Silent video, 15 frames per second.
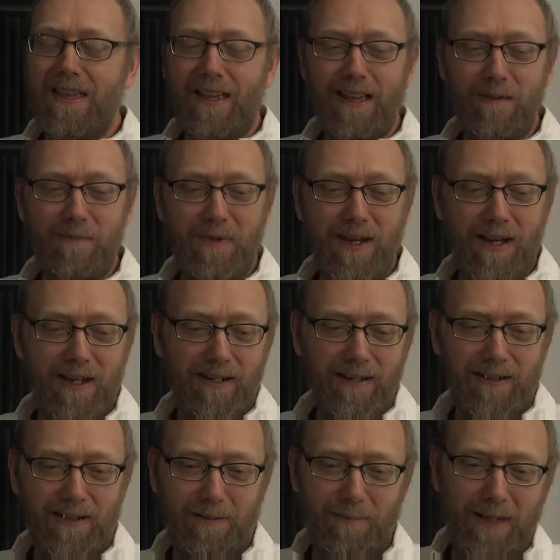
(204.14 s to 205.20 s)
I'm not
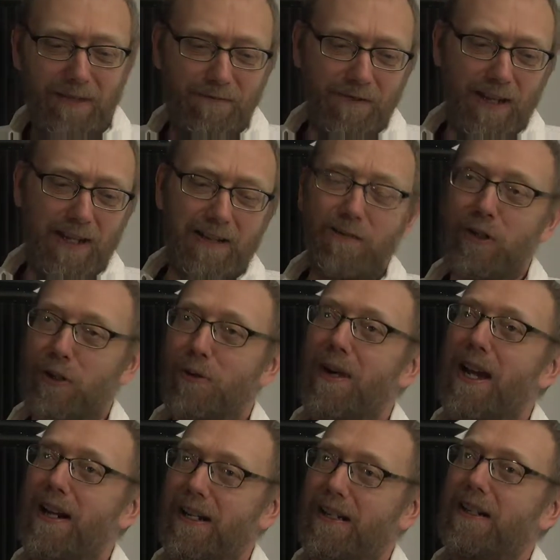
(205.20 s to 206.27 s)
a big fan of
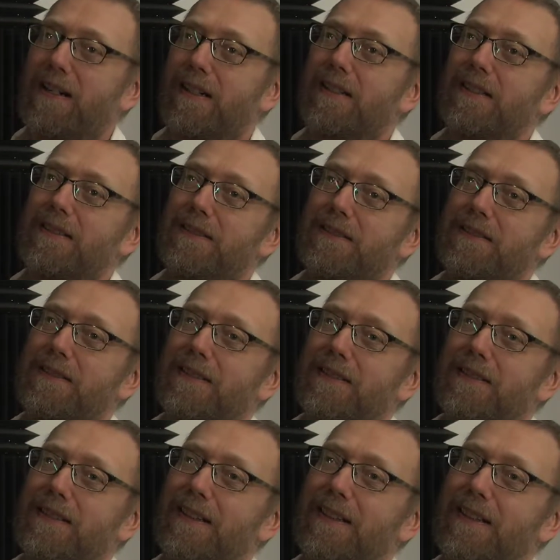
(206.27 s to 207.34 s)
neurotic art.
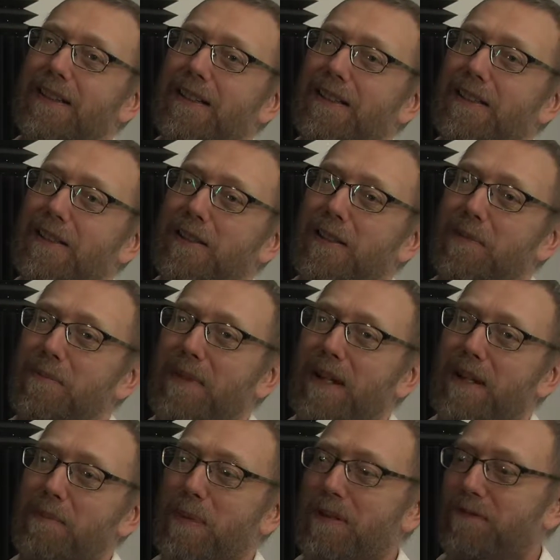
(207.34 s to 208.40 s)
I'm
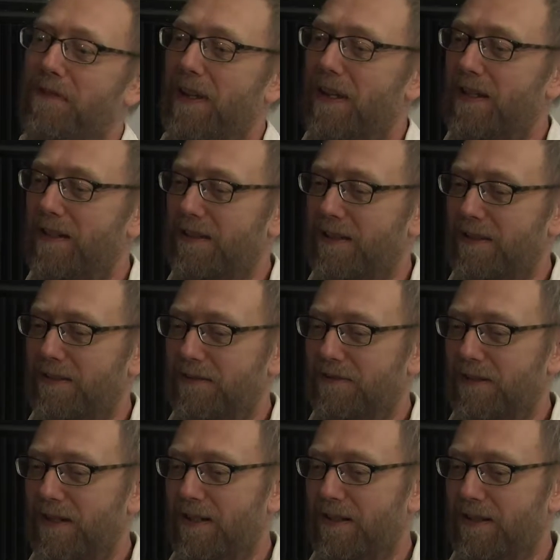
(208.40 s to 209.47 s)
not a big fan
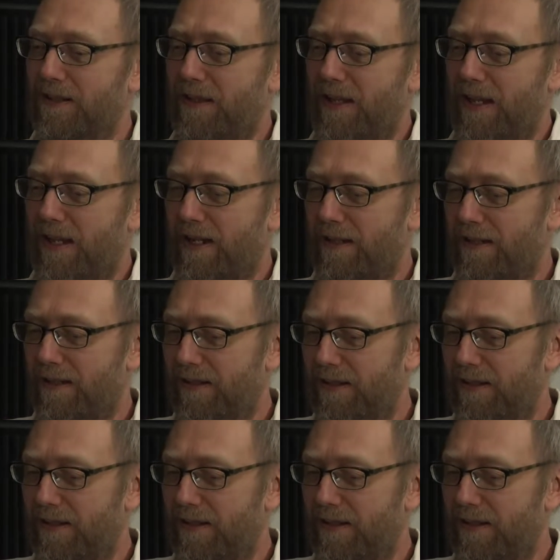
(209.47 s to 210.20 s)
of art that